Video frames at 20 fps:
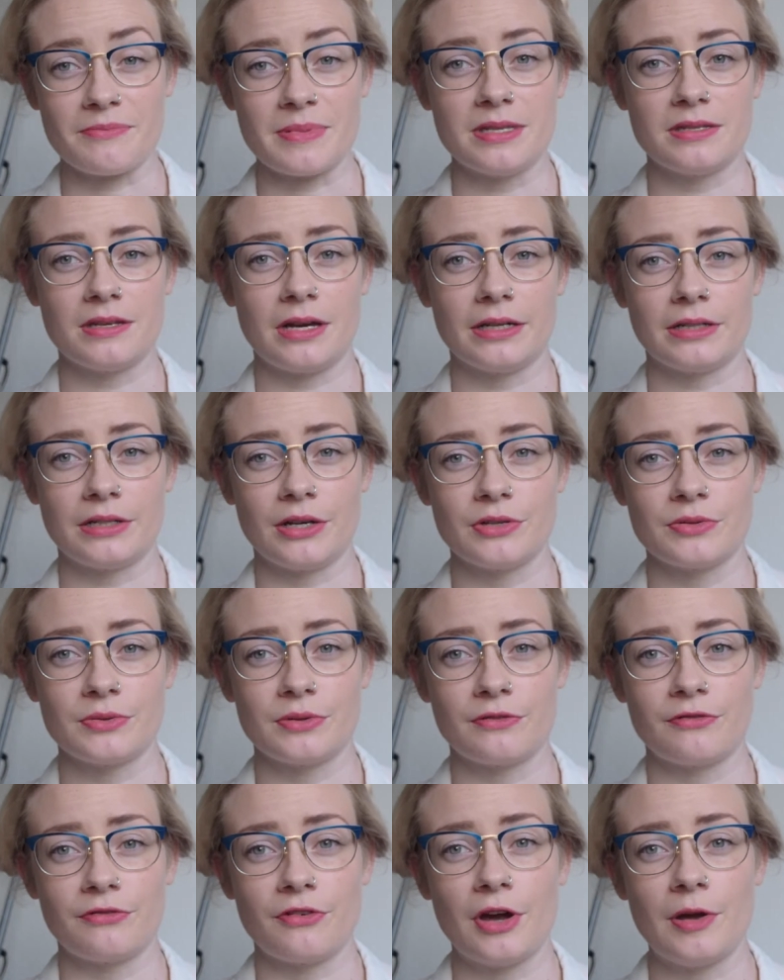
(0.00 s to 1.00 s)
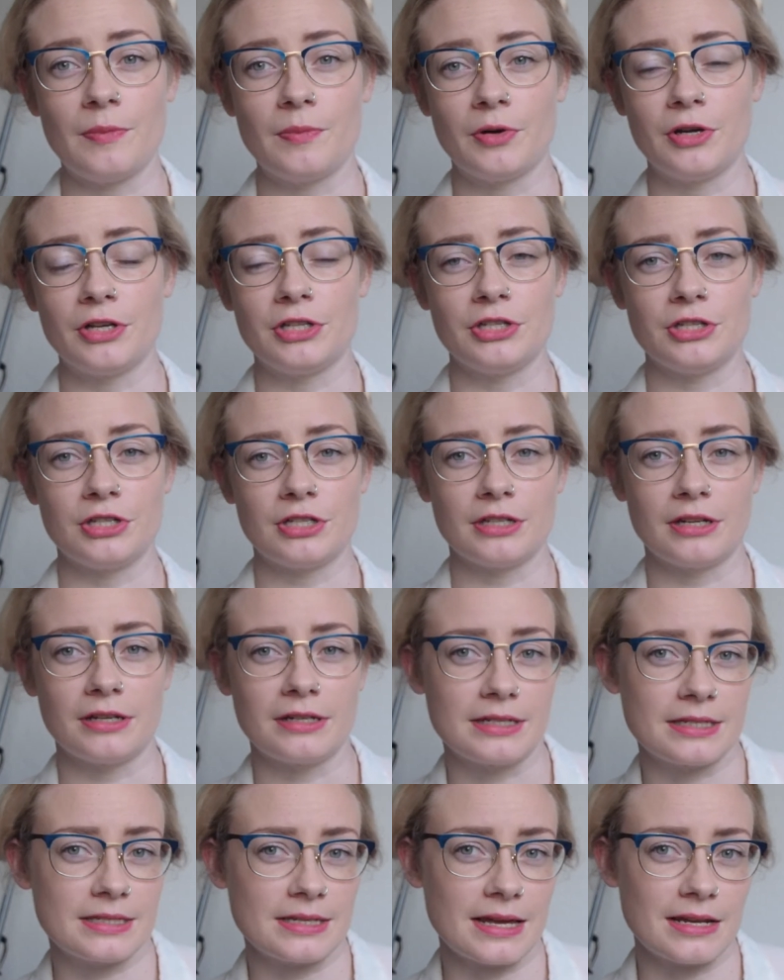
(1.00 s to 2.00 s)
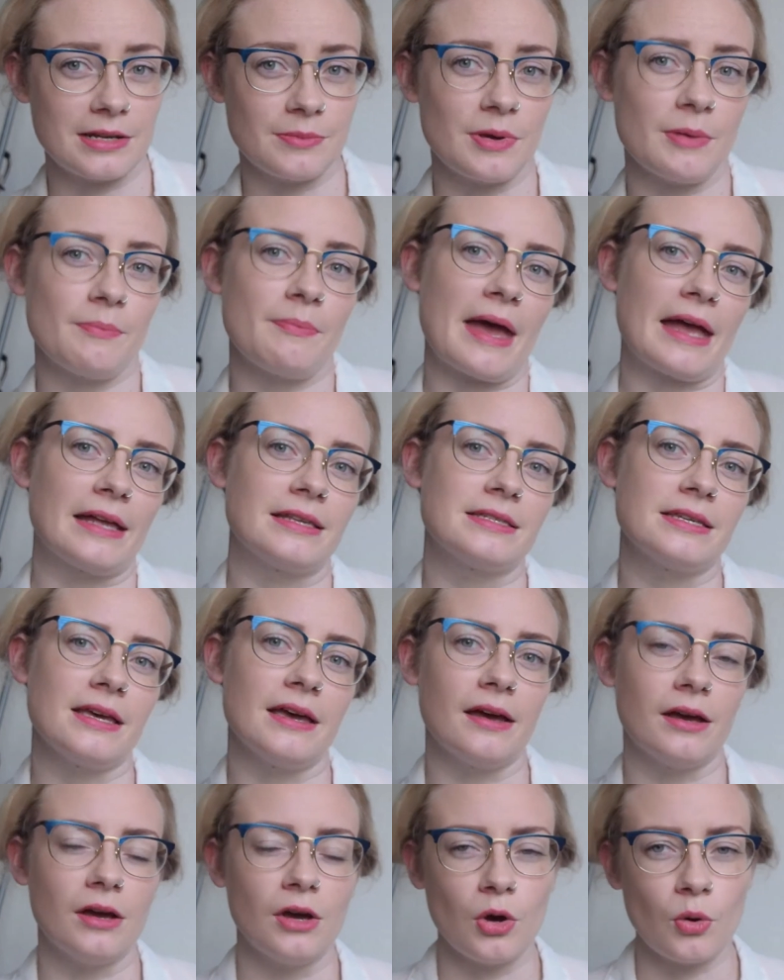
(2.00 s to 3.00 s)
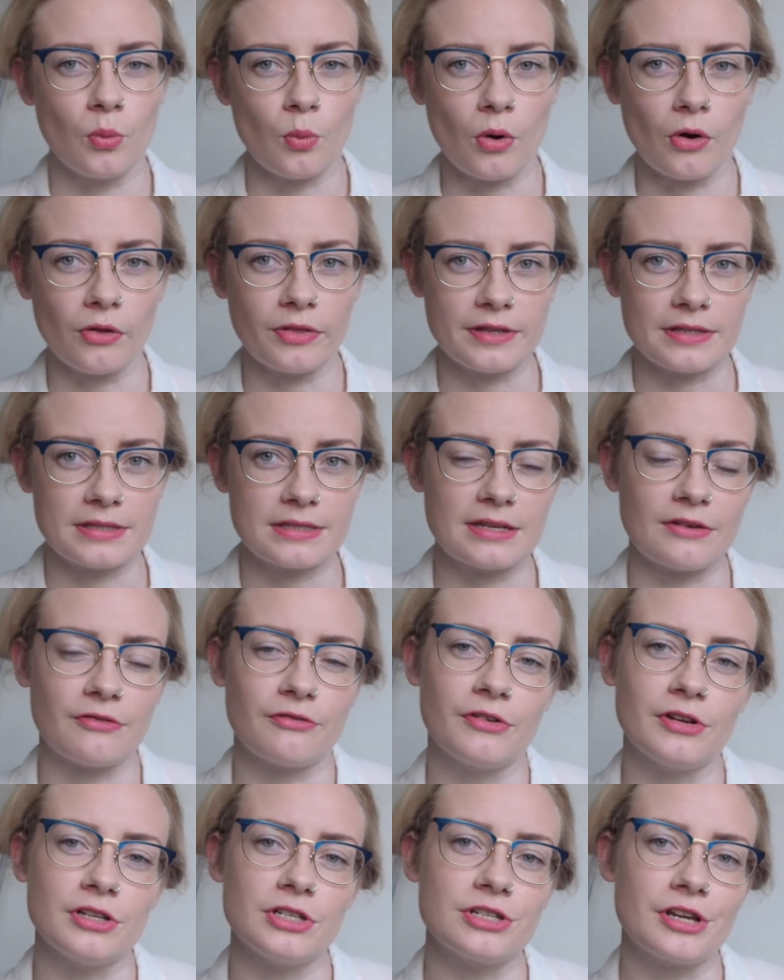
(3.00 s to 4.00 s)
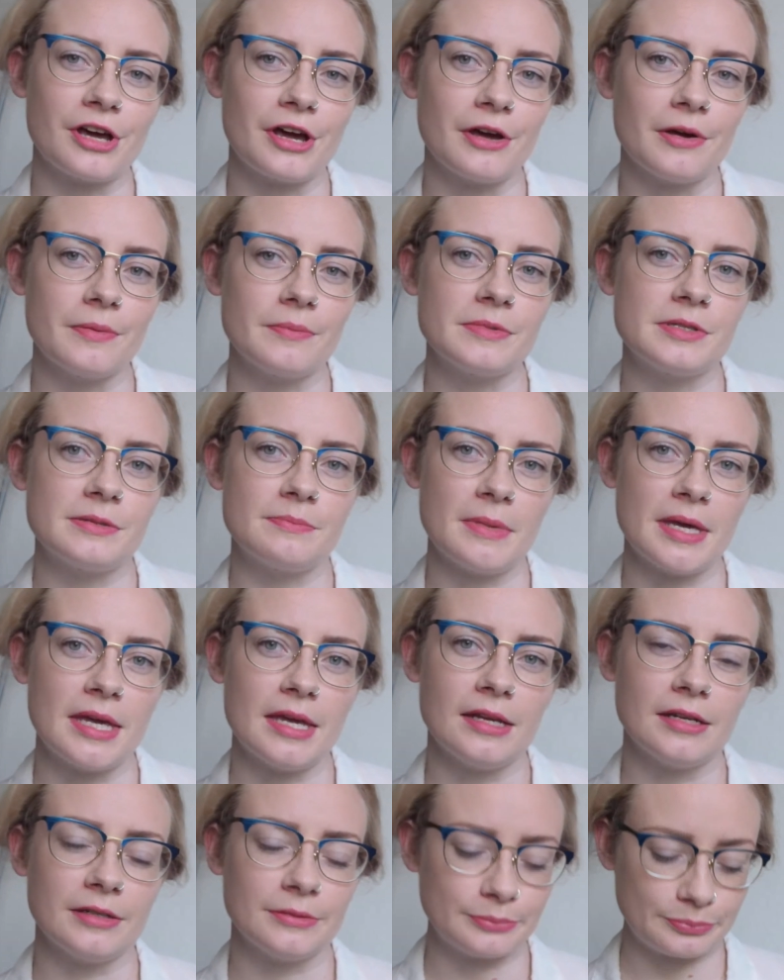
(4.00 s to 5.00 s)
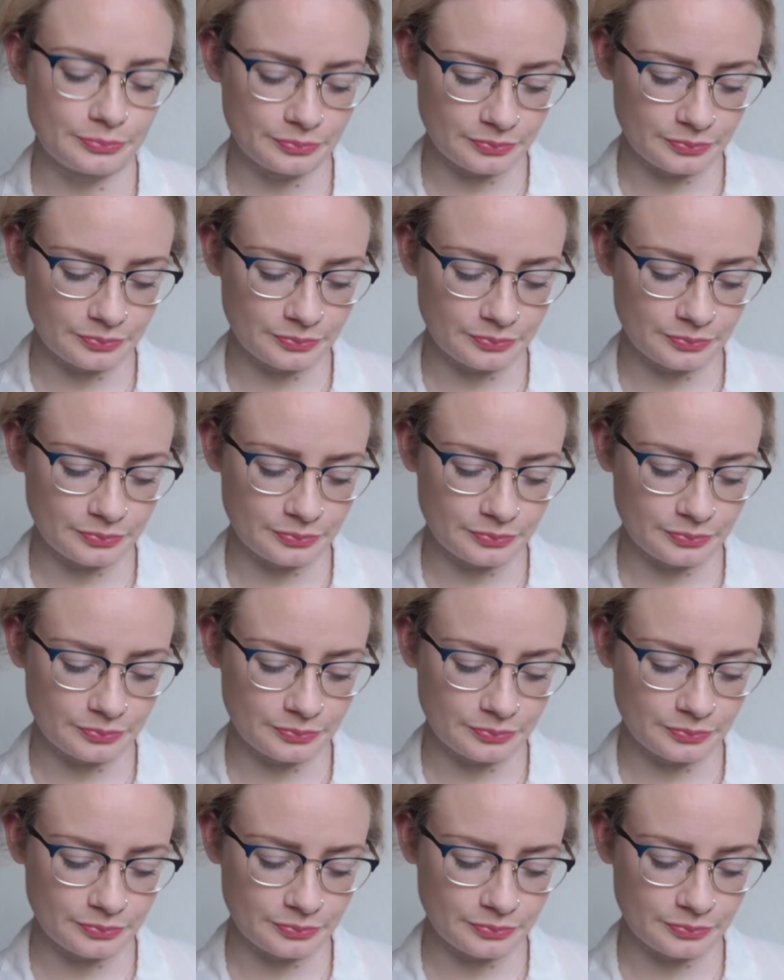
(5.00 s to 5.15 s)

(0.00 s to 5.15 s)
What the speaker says: been diagnosed with a fibroid, you can understand a bit better what these different terms mean.